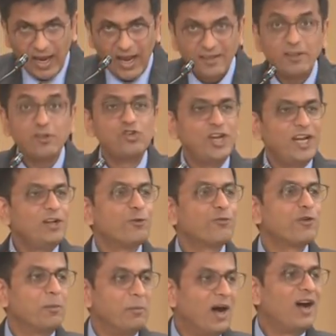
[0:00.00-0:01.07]
as a chain
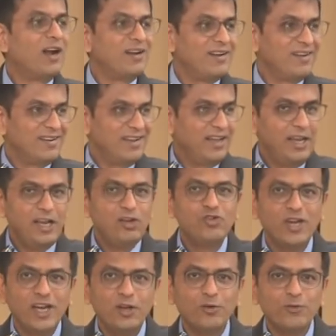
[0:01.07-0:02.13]
of command, a
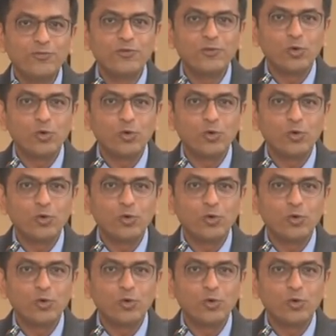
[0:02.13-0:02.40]
chain of